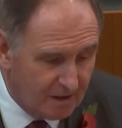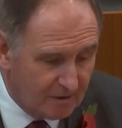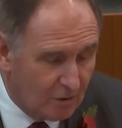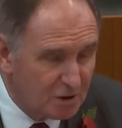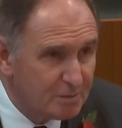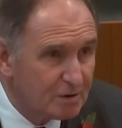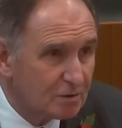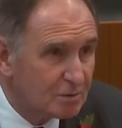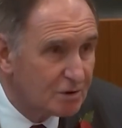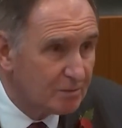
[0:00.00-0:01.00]
The
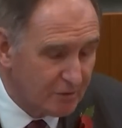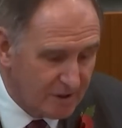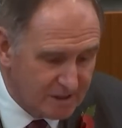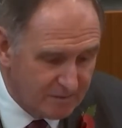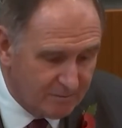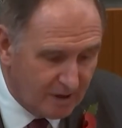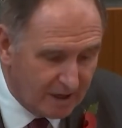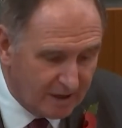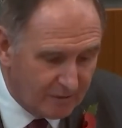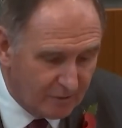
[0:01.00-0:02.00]
hospital was operated
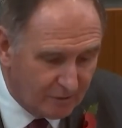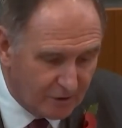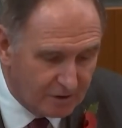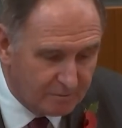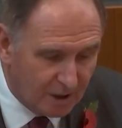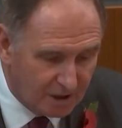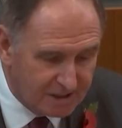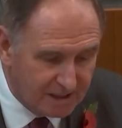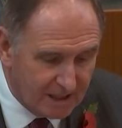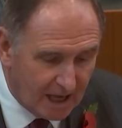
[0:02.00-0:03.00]
by the third
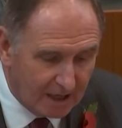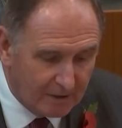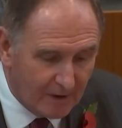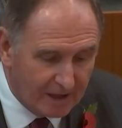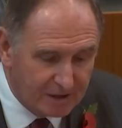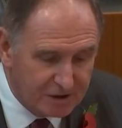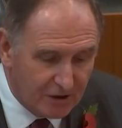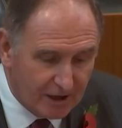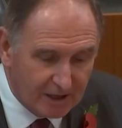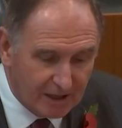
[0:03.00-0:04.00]
party, Allgemeines
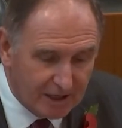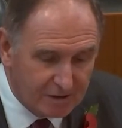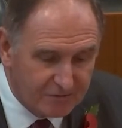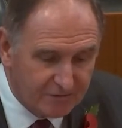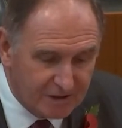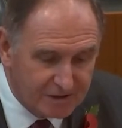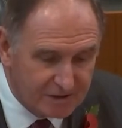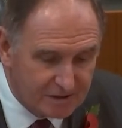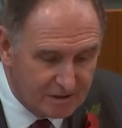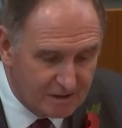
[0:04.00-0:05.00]
Krankenhaus
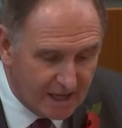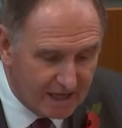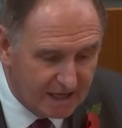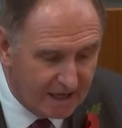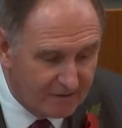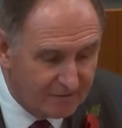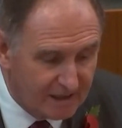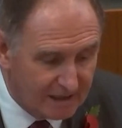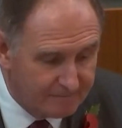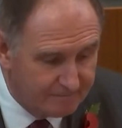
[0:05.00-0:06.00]
Viersen,
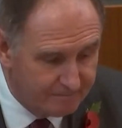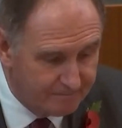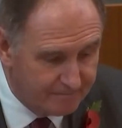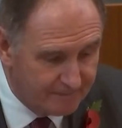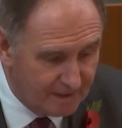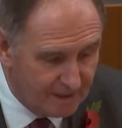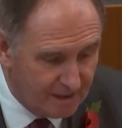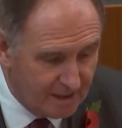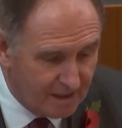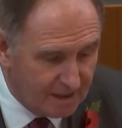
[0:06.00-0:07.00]
AKV.
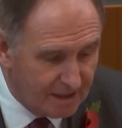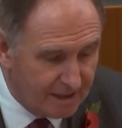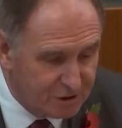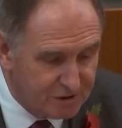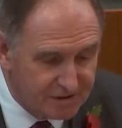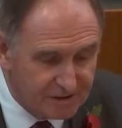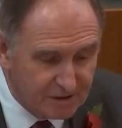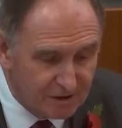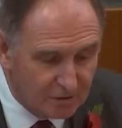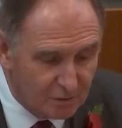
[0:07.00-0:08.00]
He alleges that
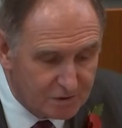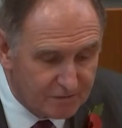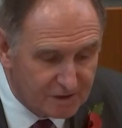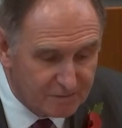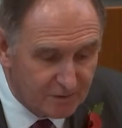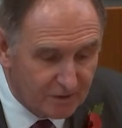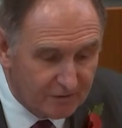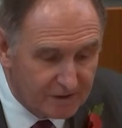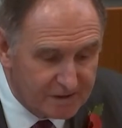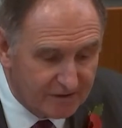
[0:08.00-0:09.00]
in the course of his
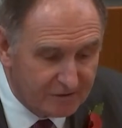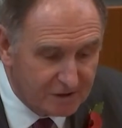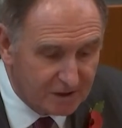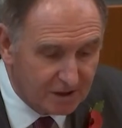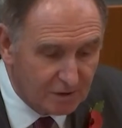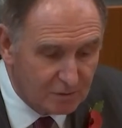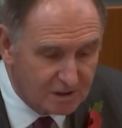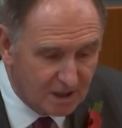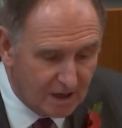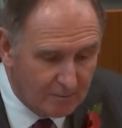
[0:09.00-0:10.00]
birth, he suffered an acute
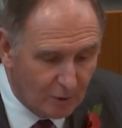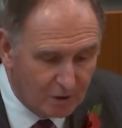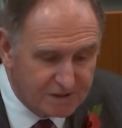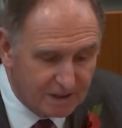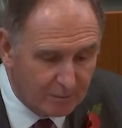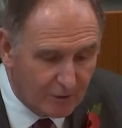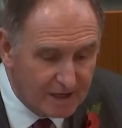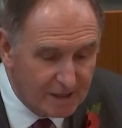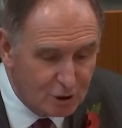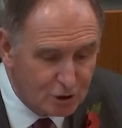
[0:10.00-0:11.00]
hypoxic
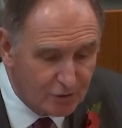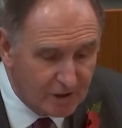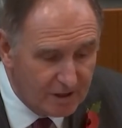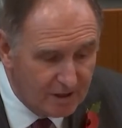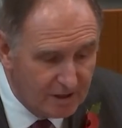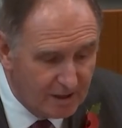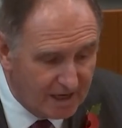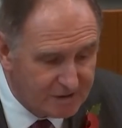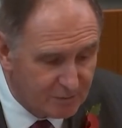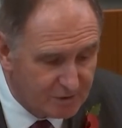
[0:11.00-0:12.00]
brain injury
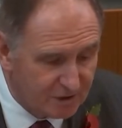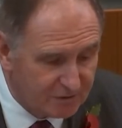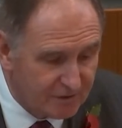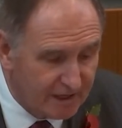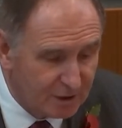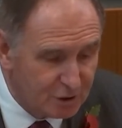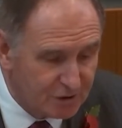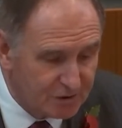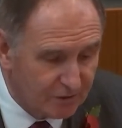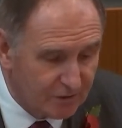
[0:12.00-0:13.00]
as a result of
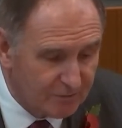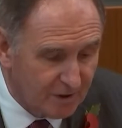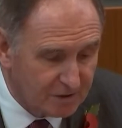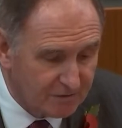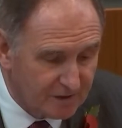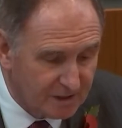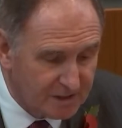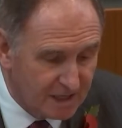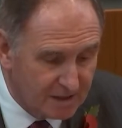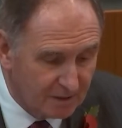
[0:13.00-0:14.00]
negligence on the part of the
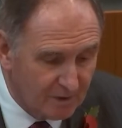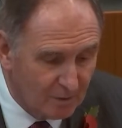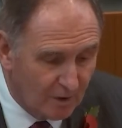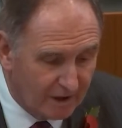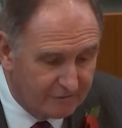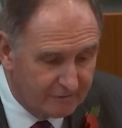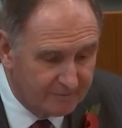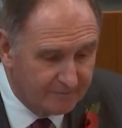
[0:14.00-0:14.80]
attending midwife.